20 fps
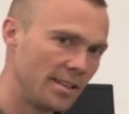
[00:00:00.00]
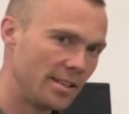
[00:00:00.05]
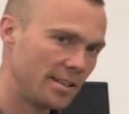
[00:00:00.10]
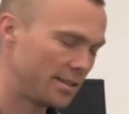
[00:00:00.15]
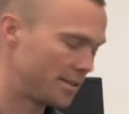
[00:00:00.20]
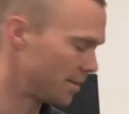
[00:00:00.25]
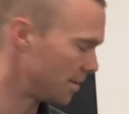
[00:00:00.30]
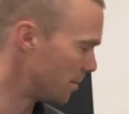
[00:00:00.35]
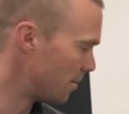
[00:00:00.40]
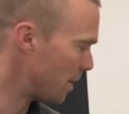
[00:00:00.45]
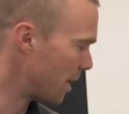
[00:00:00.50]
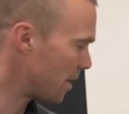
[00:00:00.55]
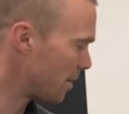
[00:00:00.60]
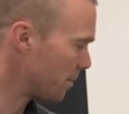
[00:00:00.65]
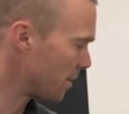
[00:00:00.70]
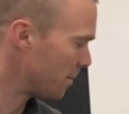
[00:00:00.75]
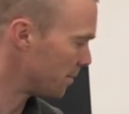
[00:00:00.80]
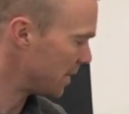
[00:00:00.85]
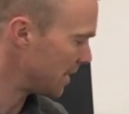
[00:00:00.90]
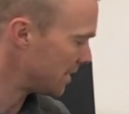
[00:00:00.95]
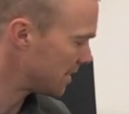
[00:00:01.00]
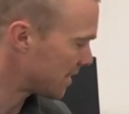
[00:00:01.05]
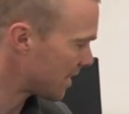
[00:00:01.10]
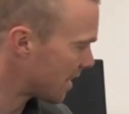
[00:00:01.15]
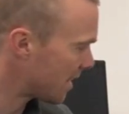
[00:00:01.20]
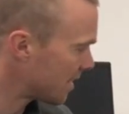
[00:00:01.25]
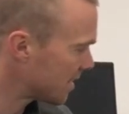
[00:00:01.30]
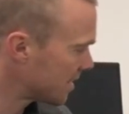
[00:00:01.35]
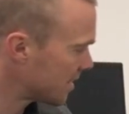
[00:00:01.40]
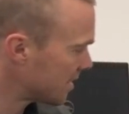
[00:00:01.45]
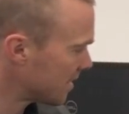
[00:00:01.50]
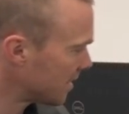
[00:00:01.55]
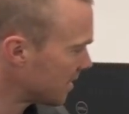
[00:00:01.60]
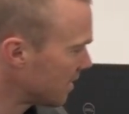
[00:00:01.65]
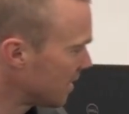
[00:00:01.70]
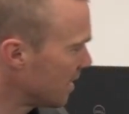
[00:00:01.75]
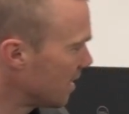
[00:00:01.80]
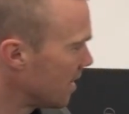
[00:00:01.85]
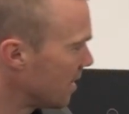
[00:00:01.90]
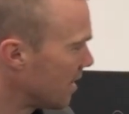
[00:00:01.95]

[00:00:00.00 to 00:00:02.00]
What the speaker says: into the bottom of the base casting,